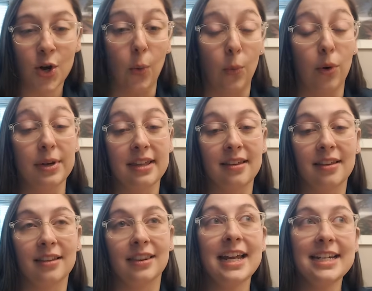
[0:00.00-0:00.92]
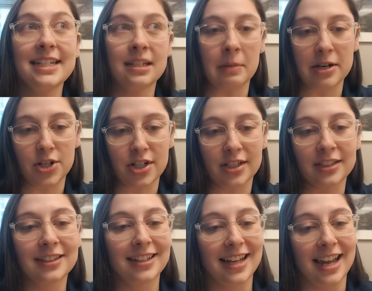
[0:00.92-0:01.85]
What we like to measure
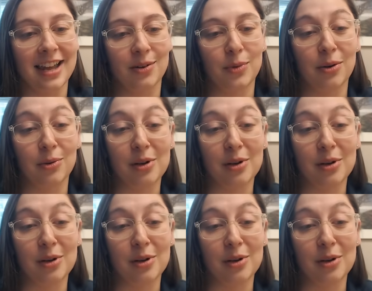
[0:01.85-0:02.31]
and what